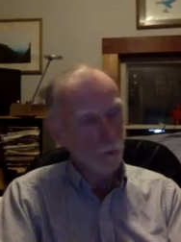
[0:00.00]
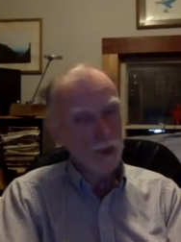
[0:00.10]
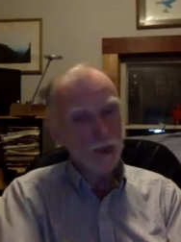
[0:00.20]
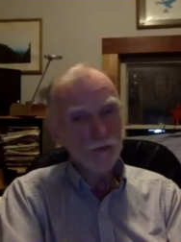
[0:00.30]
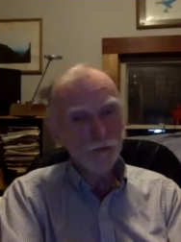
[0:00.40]
it
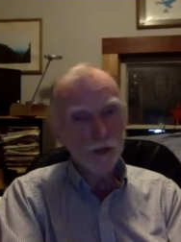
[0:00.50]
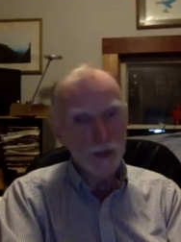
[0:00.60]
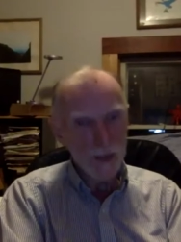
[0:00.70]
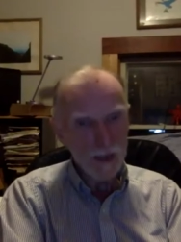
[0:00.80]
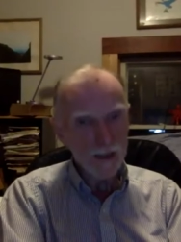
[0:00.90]
wasn't for
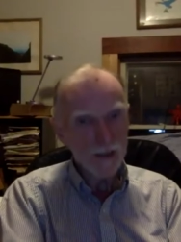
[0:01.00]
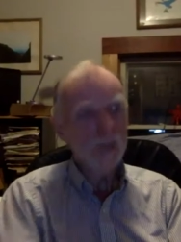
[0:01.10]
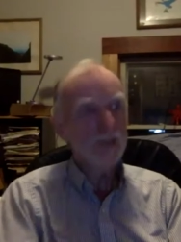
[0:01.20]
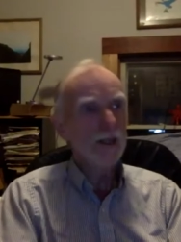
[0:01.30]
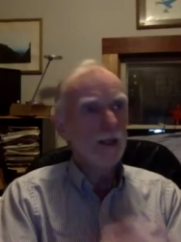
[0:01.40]

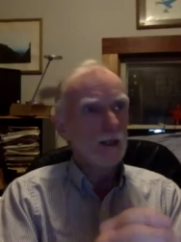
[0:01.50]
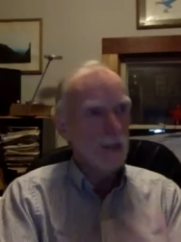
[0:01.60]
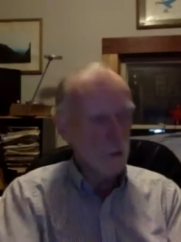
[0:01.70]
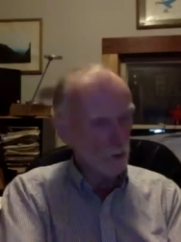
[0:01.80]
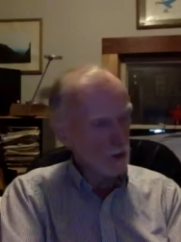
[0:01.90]
deeds,
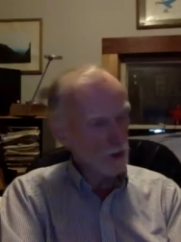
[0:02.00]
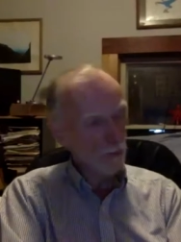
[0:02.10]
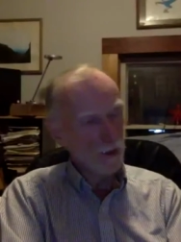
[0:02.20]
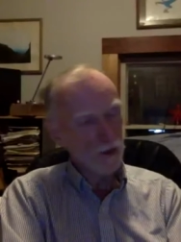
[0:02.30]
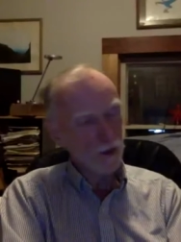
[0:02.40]
Garrett
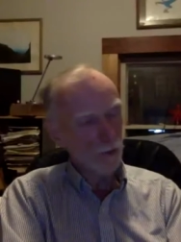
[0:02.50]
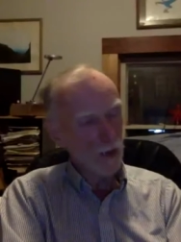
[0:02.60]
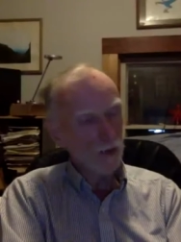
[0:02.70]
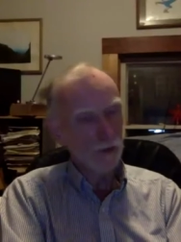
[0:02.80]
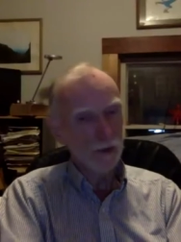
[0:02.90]
Smith's
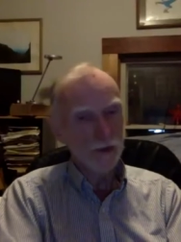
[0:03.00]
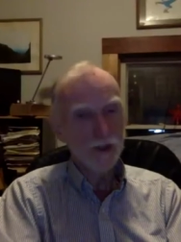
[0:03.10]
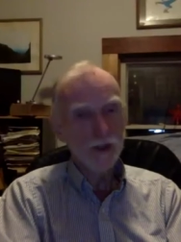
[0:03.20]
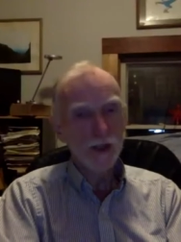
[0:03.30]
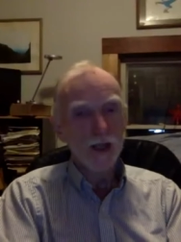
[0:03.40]

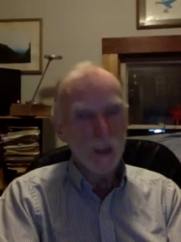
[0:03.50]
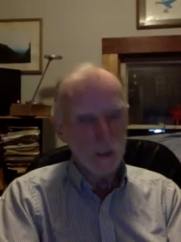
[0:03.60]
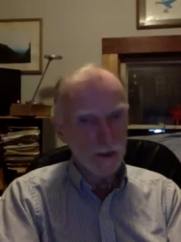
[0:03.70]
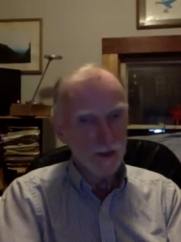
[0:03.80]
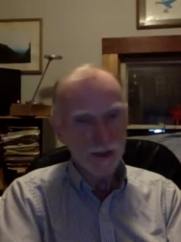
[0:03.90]
records,
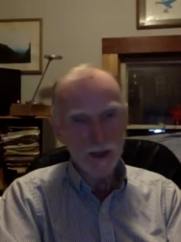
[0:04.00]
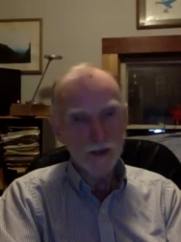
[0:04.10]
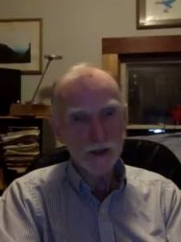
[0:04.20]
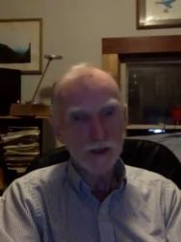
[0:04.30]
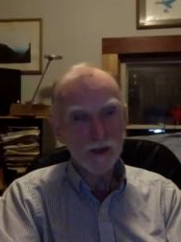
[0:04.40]
and the
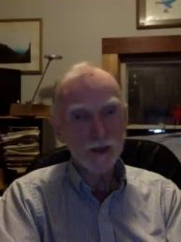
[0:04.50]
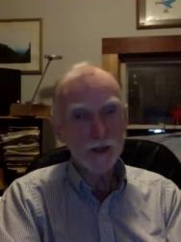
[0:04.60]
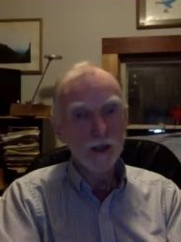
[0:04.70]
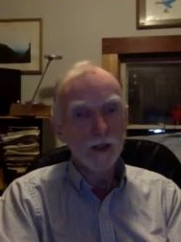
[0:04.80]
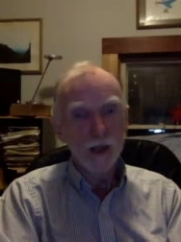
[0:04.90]
census,
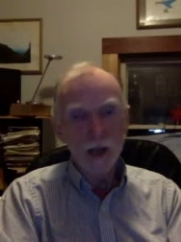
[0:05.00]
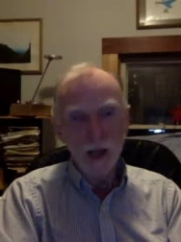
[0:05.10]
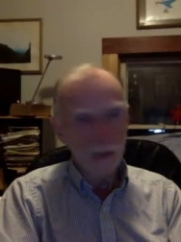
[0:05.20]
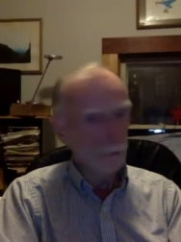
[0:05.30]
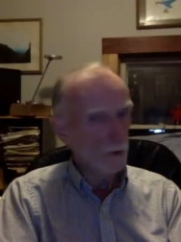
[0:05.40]

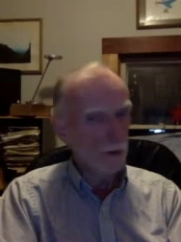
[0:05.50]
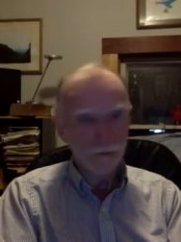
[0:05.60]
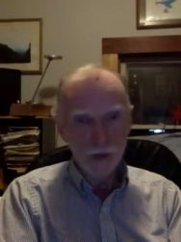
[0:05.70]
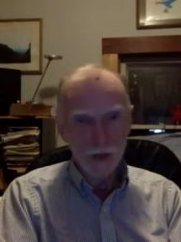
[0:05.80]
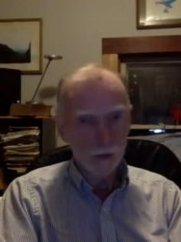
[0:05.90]
I wouldn't
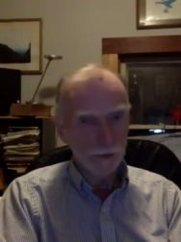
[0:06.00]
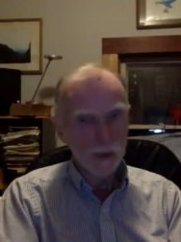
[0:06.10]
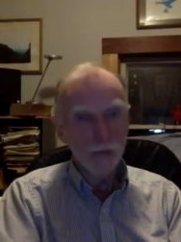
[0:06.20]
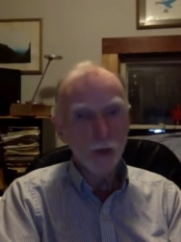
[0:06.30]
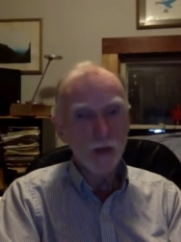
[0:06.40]
have known
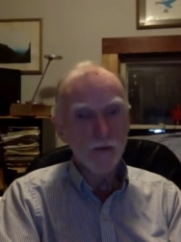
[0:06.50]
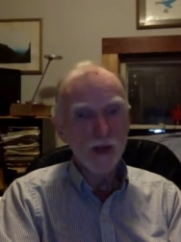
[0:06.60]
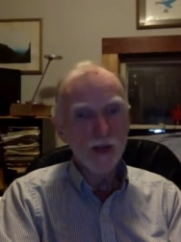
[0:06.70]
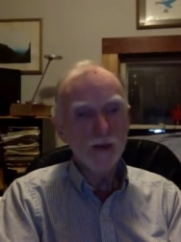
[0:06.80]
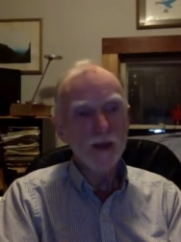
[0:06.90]
they were ever
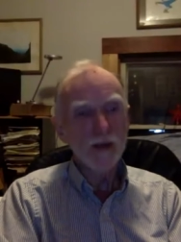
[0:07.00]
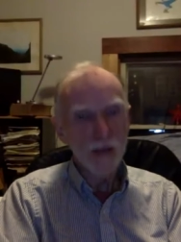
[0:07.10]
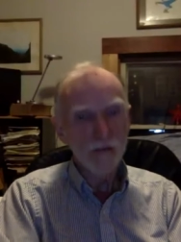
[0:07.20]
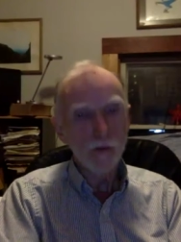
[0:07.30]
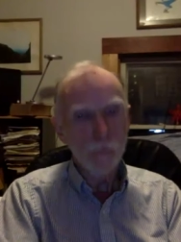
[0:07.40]
there. They're
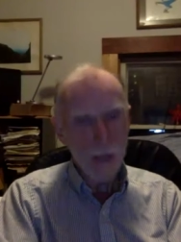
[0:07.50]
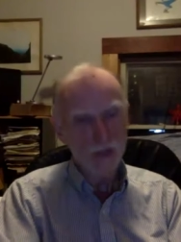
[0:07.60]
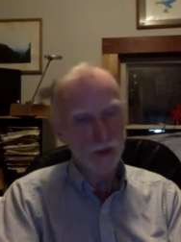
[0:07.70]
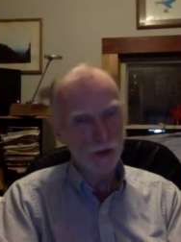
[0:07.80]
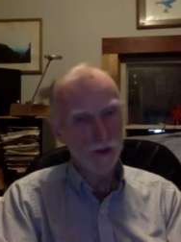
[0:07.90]
never
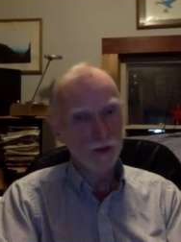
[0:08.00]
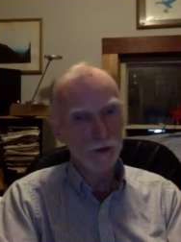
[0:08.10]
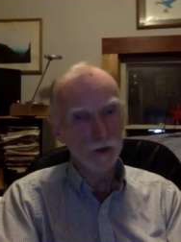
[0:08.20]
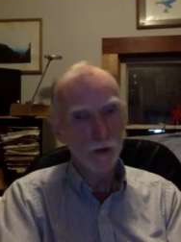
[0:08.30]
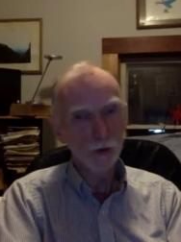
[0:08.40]
mentioned in the
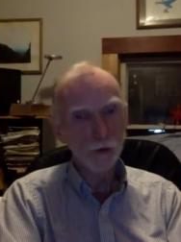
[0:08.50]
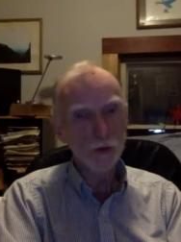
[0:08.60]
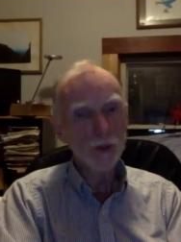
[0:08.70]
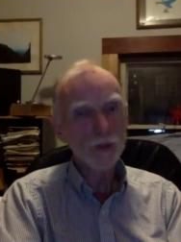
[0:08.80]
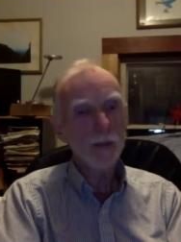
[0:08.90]
local
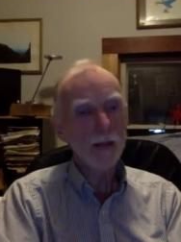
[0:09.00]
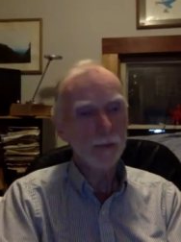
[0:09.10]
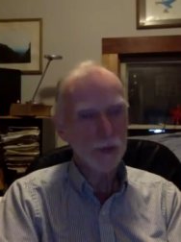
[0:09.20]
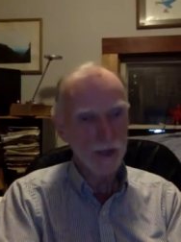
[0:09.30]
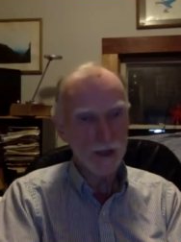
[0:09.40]

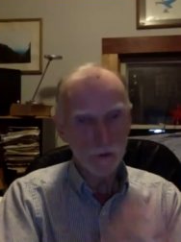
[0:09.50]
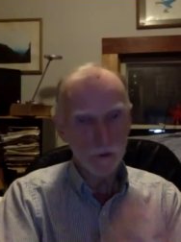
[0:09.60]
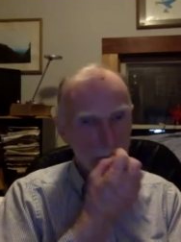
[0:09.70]
newspapers. They don't